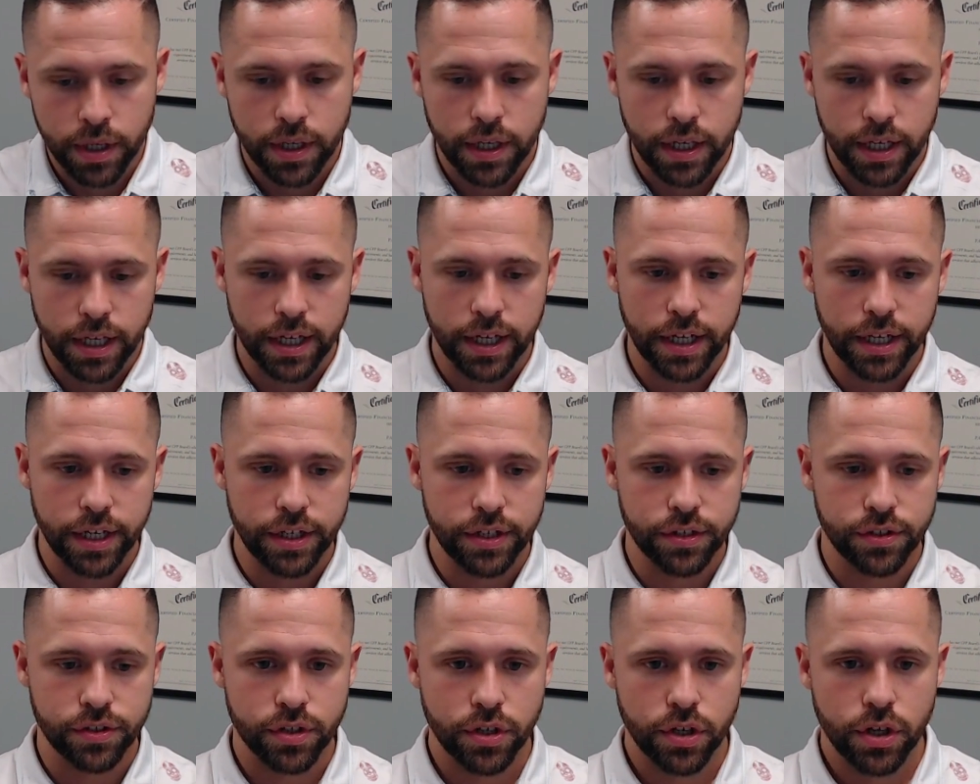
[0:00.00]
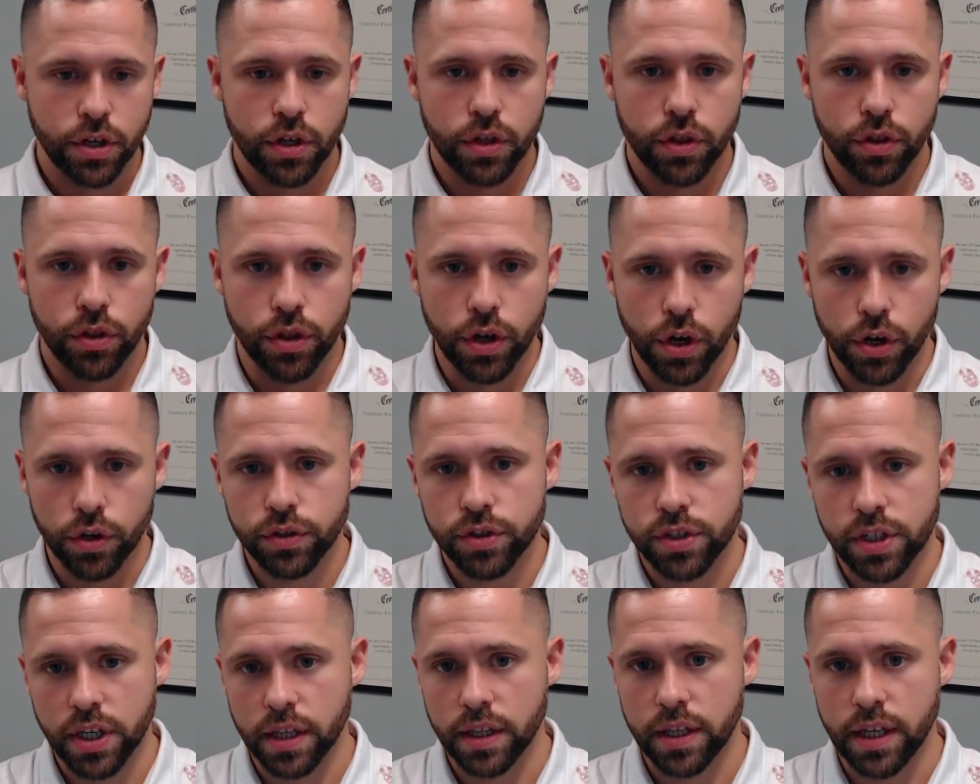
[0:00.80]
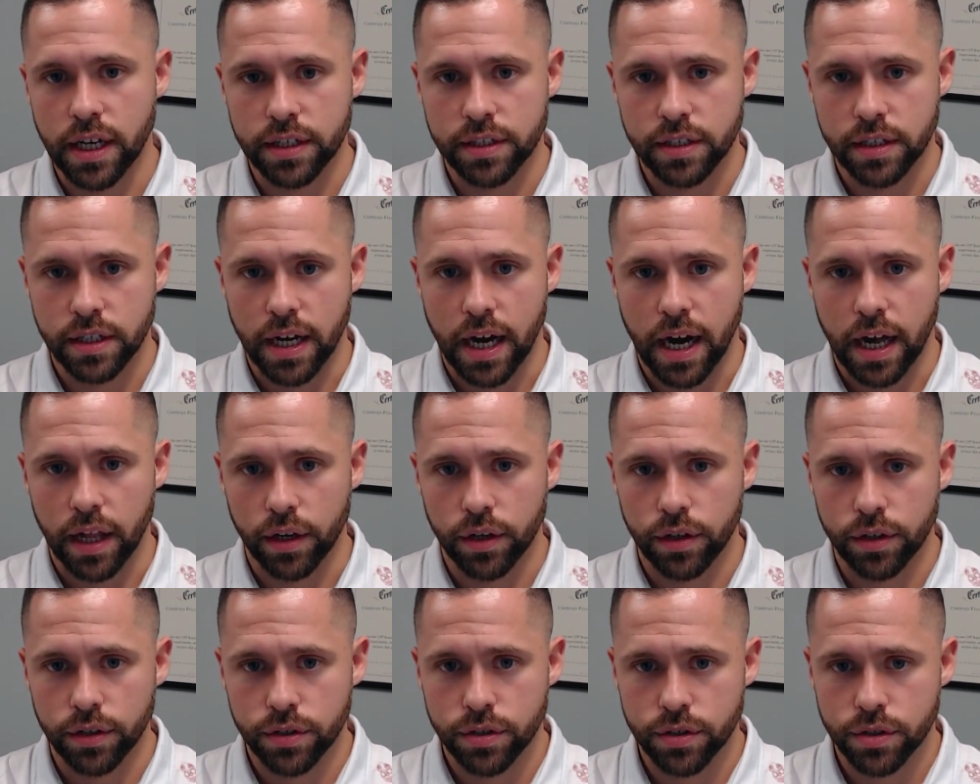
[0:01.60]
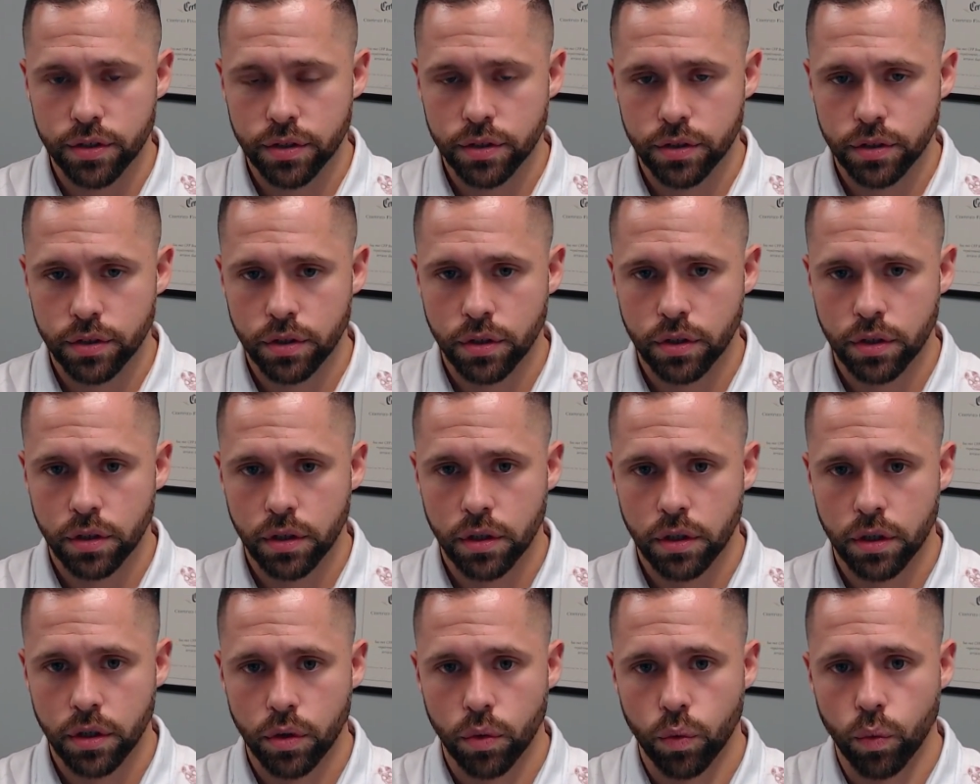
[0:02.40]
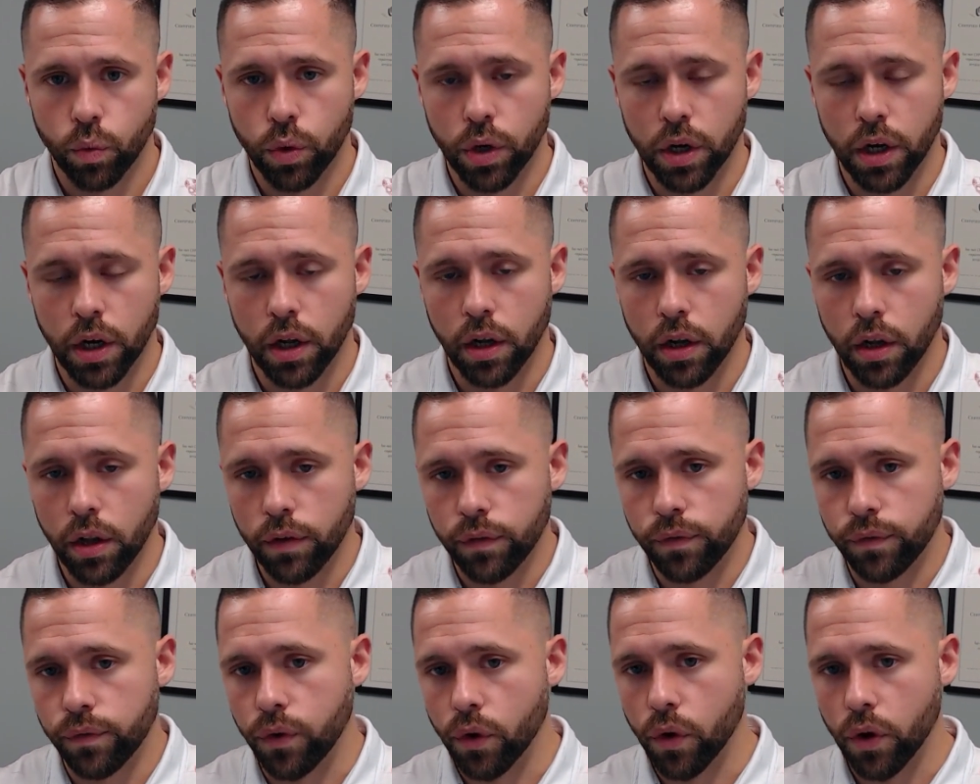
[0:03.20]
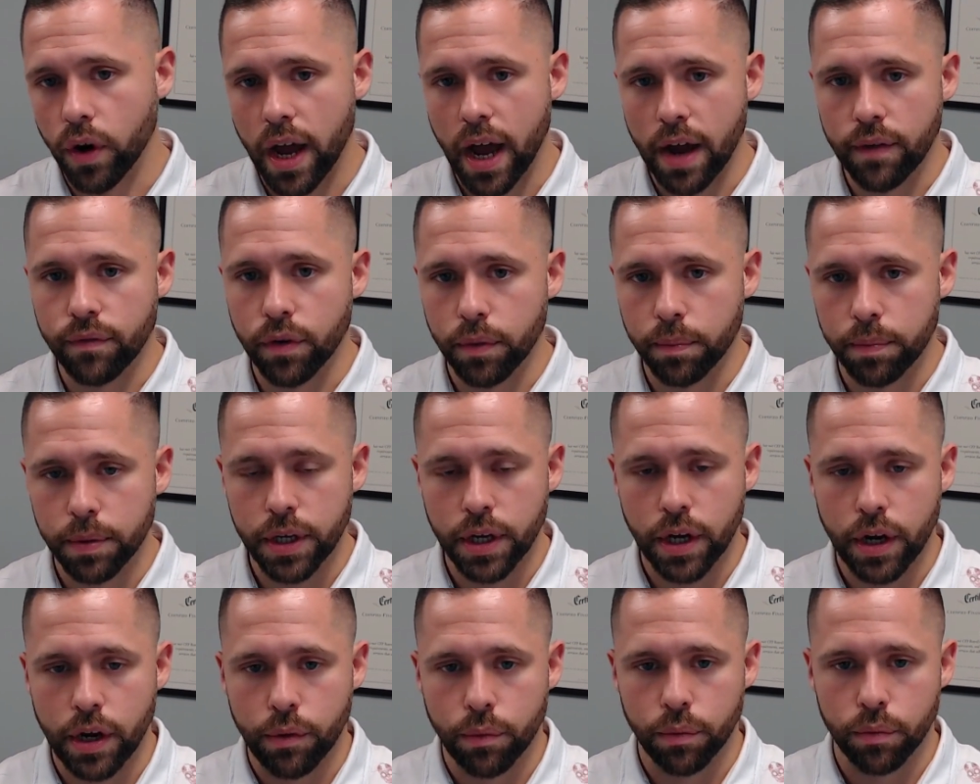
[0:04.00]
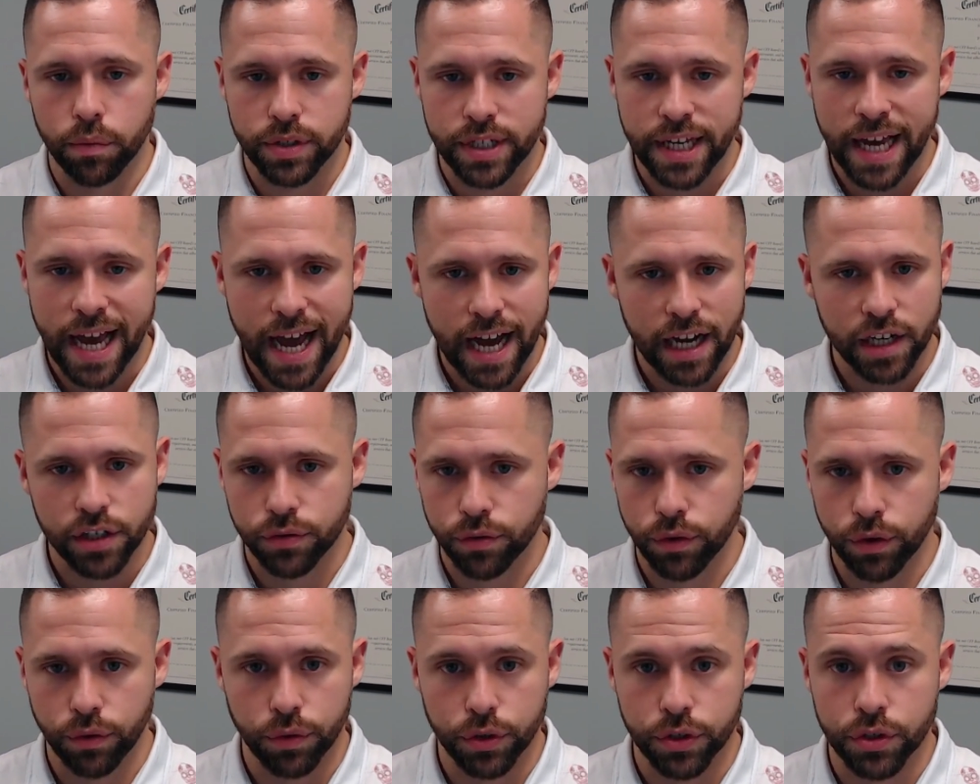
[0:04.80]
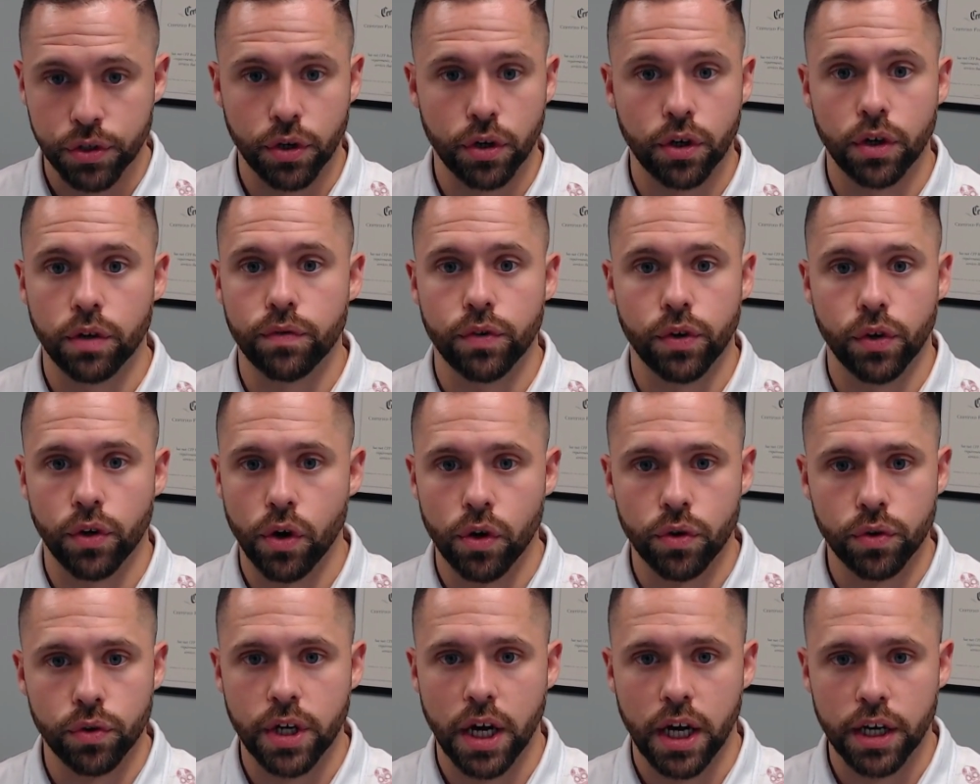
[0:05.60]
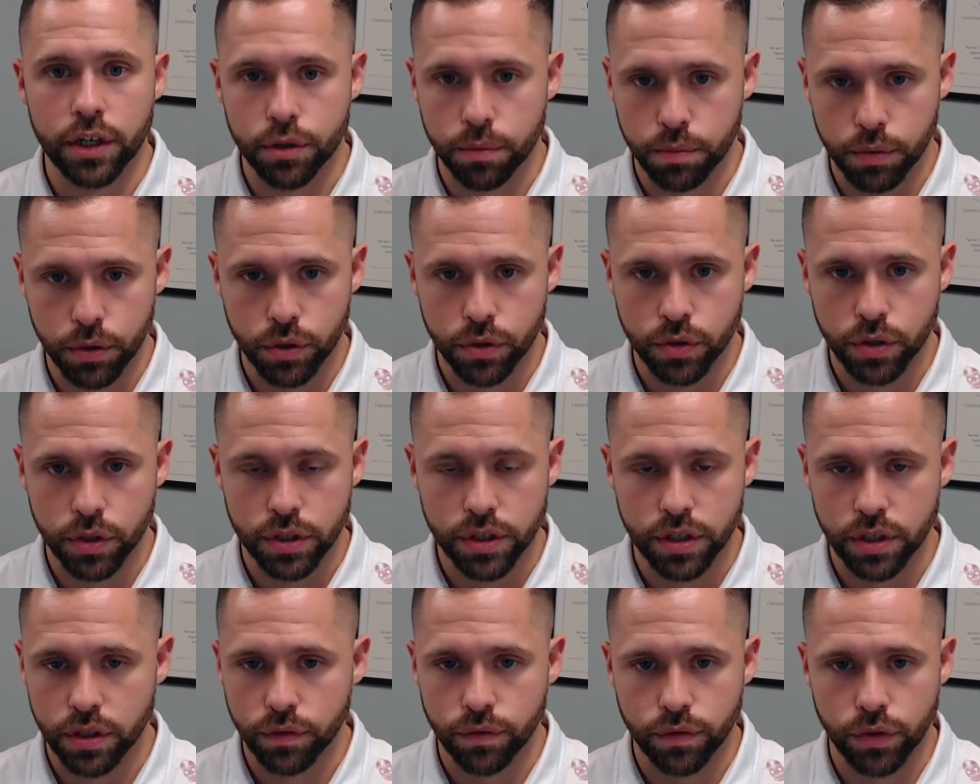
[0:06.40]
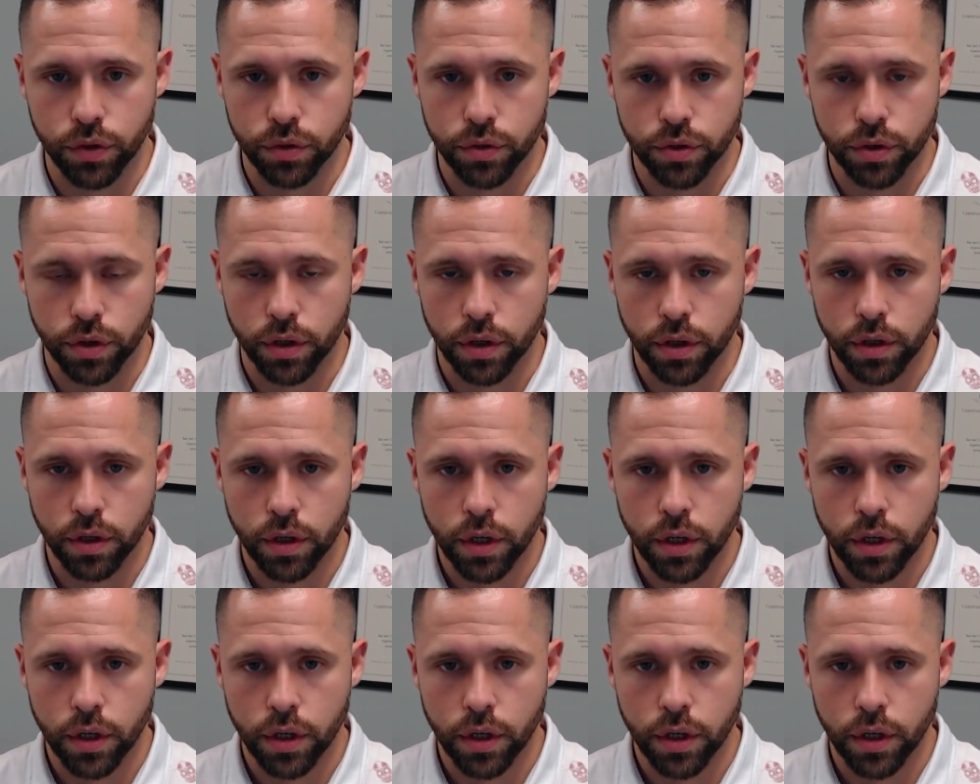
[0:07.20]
is those $10,000 will forever be a tax-free return of your own contributions in the future.